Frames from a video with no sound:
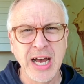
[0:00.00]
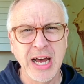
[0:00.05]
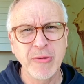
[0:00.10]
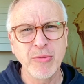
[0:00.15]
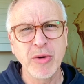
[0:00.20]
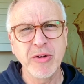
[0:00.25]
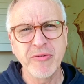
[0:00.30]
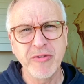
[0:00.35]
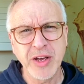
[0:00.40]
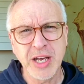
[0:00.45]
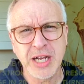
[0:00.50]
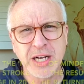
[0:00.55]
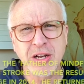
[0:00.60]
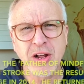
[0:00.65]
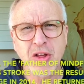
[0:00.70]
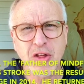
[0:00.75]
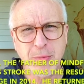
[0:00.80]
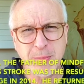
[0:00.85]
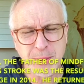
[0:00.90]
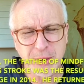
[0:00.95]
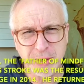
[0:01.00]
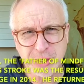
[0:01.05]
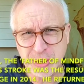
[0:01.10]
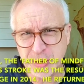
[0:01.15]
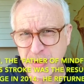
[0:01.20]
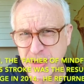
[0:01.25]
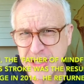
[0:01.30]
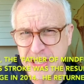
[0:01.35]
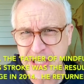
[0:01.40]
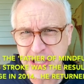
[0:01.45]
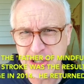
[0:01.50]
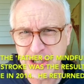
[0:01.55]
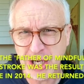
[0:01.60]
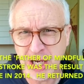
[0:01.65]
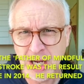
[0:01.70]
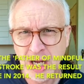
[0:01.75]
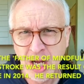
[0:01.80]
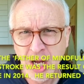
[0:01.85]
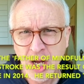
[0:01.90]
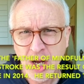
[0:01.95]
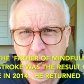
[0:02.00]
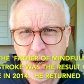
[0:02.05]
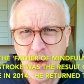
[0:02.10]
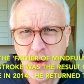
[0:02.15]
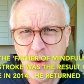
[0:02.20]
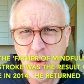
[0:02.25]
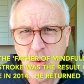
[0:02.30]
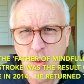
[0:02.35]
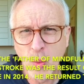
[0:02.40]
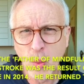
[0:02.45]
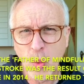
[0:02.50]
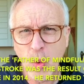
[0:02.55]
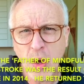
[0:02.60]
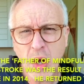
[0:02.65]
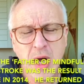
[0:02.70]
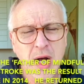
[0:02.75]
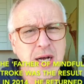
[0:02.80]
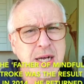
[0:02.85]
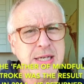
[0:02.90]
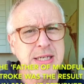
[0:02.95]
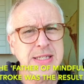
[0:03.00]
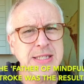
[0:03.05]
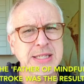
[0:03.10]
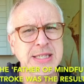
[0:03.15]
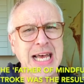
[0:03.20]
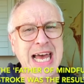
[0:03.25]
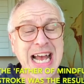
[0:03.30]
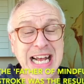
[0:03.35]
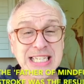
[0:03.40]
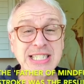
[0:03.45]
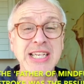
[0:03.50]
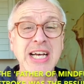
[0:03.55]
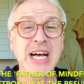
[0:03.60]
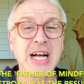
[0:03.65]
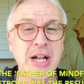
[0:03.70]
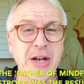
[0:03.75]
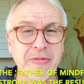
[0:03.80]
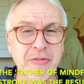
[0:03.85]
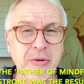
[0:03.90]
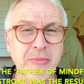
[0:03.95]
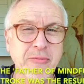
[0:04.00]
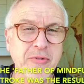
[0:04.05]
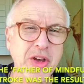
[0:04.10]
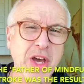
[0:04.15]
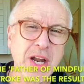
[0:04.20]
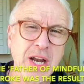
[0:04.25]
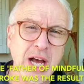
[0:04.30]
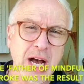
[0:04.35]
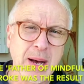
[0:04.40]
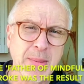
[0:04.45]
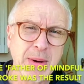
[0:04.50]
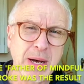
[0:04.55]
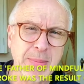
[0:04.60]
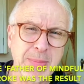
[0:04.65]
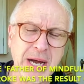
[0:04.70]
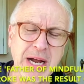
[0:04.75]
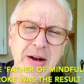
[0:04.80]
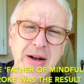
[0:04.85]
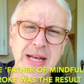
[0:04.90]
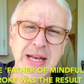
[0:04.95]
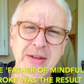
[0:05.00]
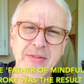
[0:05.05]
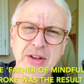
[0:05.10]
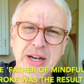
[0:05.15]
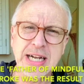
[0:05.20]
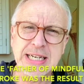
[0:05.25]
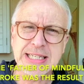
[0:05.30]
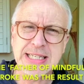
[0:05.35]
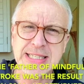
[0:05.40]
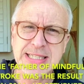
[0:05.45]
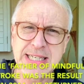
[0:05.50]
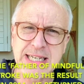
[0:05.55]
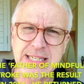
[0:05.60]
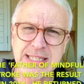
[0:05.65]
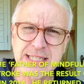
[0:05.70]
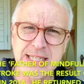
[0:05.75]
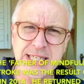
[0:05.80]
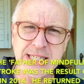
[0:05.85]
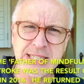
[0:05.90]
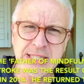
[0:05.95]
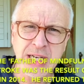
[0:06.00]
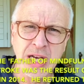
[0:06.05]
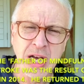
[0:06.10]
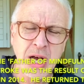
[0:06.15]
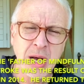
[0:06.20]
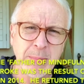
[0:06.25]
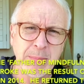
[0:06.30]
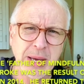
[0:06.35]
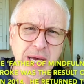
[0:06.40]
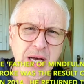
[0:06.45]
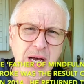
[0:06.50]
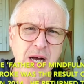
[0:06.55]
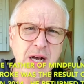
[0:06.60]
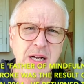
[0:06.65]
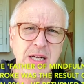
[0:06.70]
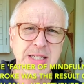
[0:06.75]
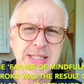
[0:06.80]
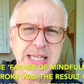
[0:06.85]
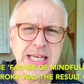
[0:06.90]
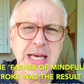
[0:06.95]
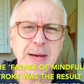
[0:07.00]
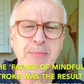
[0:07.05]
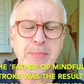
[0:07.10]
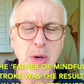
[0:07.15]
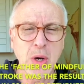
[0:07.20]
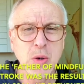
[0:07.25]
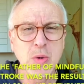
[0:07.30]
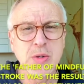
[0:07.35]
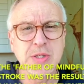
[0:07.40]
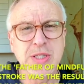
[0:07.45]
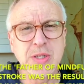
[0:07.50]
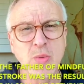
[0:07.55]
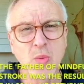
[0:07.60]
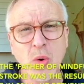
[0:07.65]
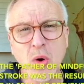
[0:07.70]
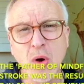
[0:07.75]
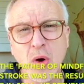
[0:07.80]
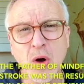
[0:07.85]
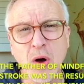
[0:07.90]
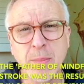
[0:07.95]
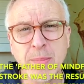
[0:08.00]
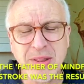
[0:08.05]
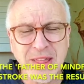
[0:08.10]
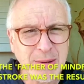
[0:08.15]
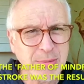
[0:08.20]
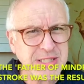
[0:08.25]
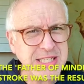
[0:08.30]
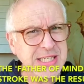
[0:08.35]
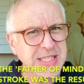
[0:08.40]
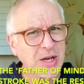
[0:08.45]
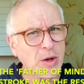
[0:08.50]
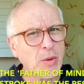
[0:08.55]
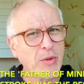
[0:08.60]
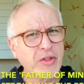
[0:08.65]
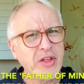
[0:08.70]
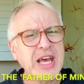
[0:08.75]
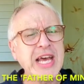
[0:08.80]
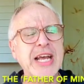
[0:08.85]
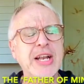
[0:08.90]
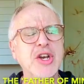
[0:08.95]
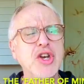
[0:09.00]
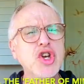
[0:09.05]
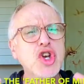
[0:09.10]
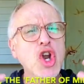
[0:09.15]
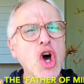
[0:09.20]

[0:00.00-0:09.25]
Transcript: and revered spiritual teacher who was exiled from Vietnam, apparently, in the 1960s because he opposed the war. But that was his whole thing,